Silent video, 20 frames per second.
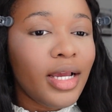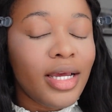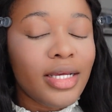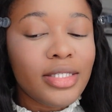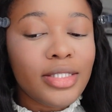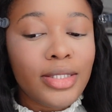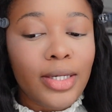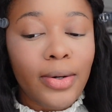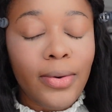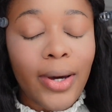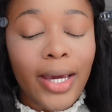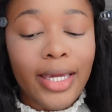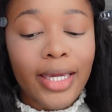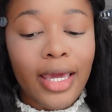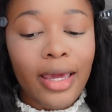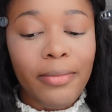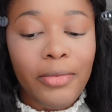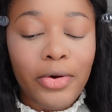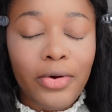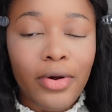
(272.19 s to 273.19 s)
So I
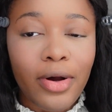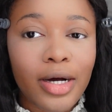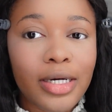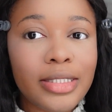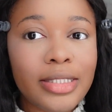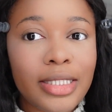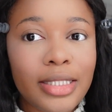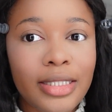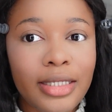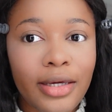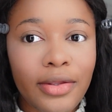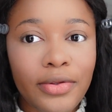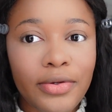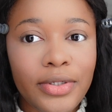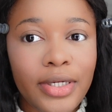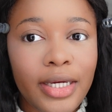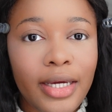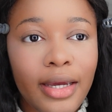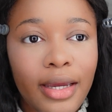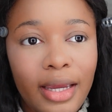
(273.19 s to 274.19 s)
came across it the other
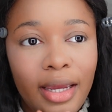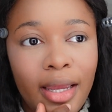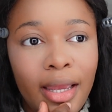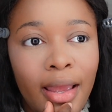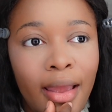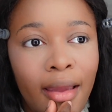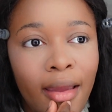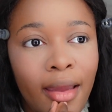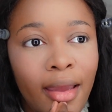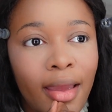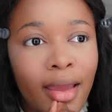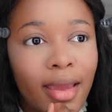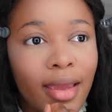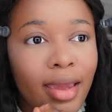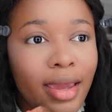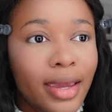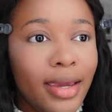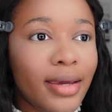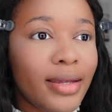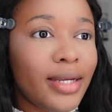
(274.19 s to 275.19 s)
day
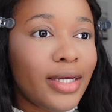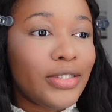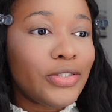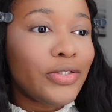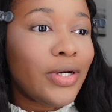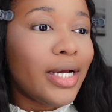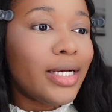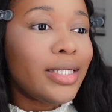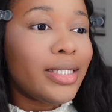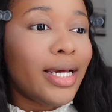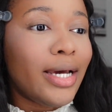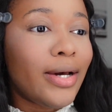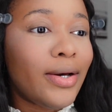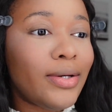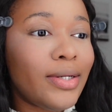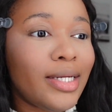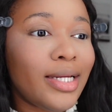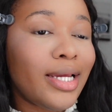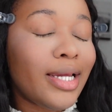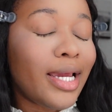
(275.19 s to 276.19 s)
and I tried it
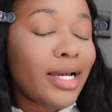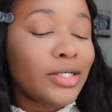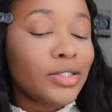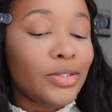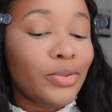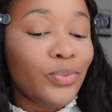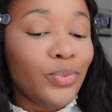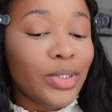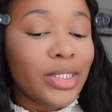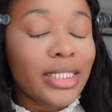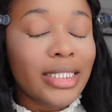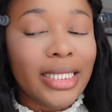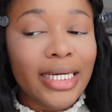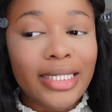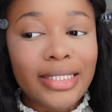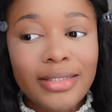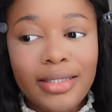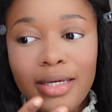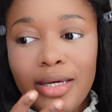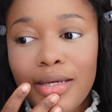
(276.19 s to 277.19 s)
out, and I actually really
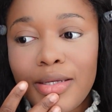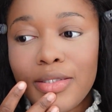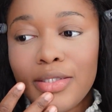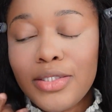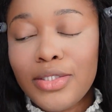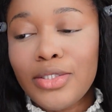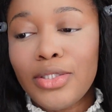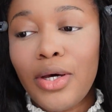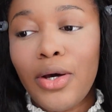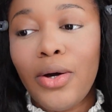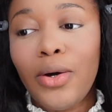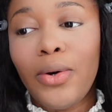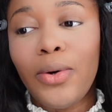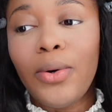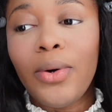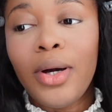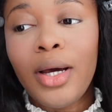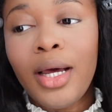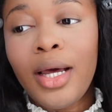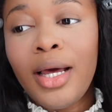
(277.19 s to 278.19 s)
liked it. So